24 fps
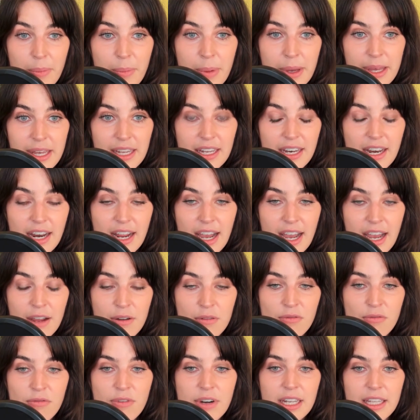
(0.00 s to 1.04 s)
but I
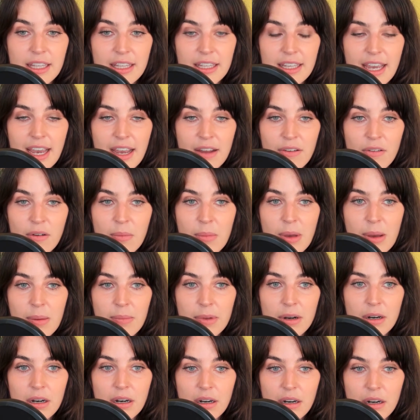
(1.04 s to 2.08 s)

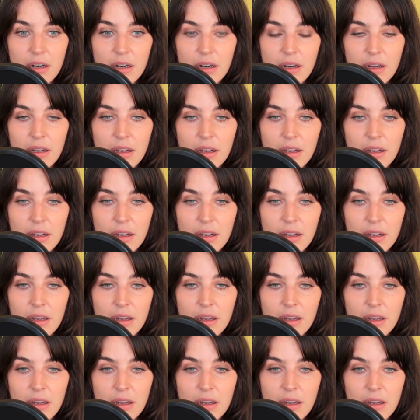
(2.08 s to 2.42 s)
remember